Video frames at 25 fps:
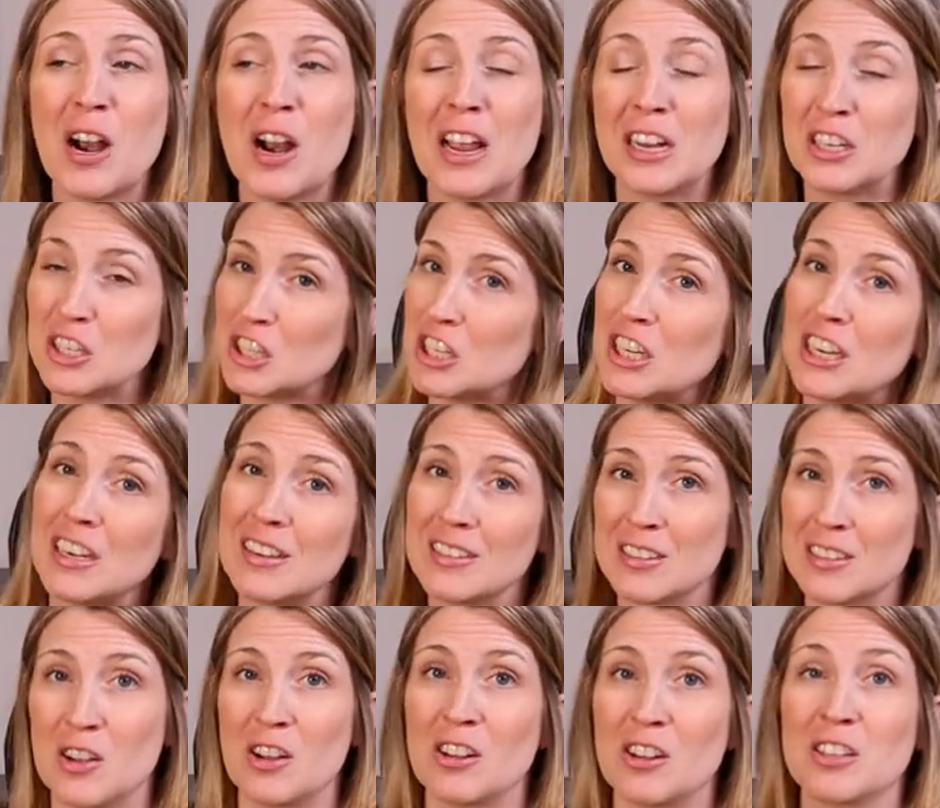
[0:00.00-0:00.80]
and she
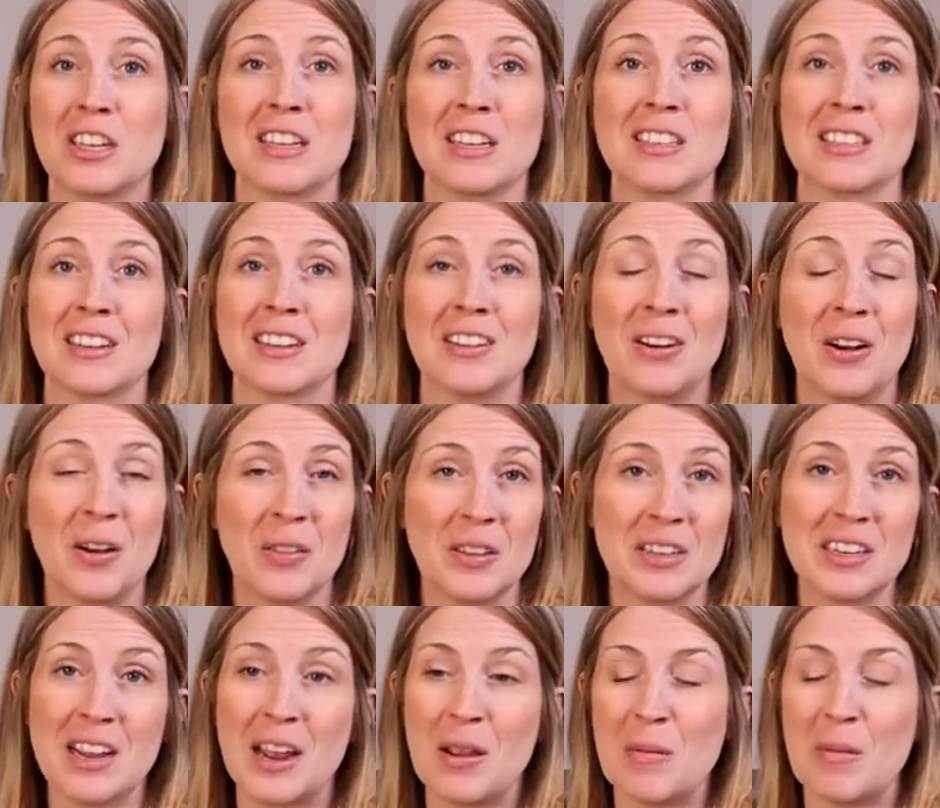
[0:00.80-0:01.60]
gets called Jessica all
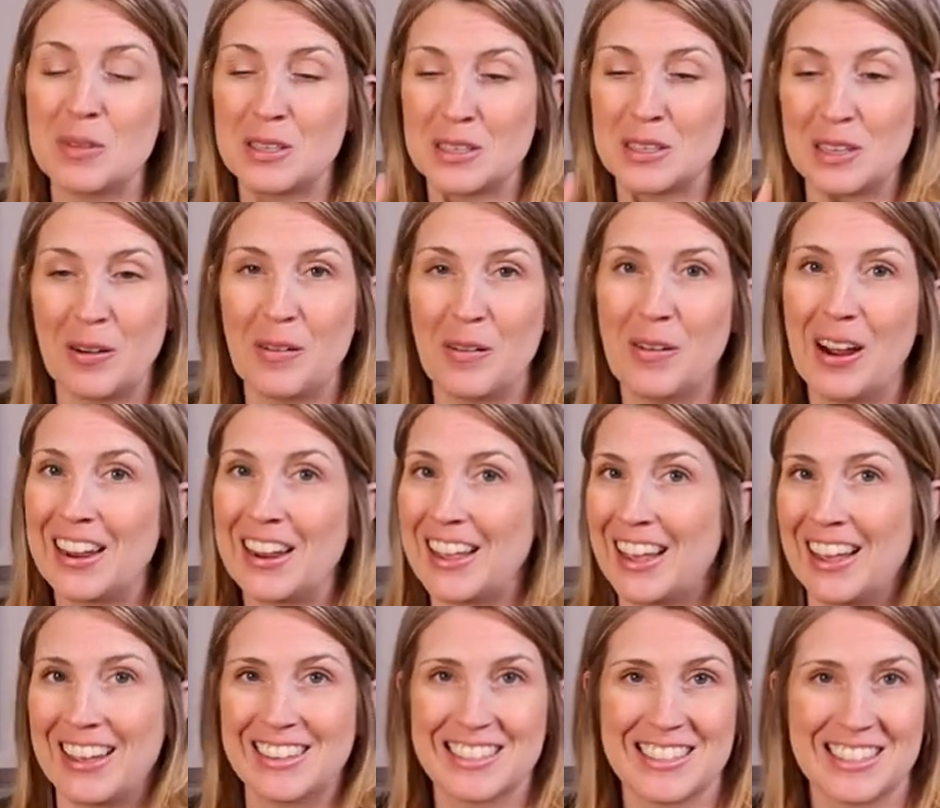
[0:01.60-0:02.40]
the time, so I
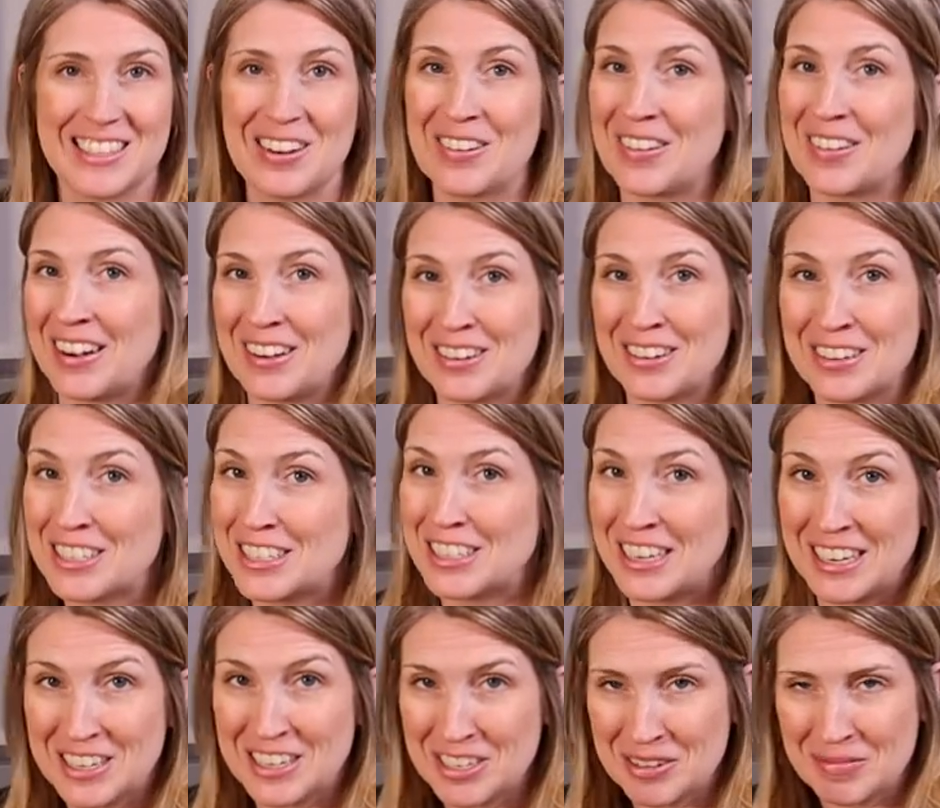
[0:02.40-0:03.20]
guess they're
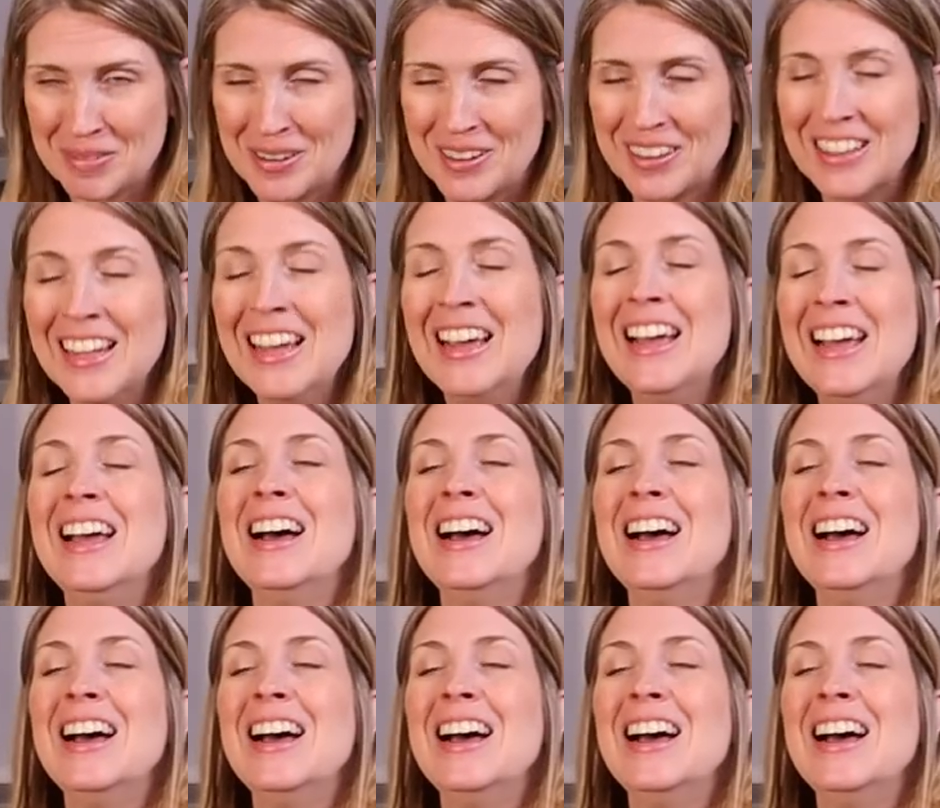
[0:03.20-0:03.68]
interchangeable.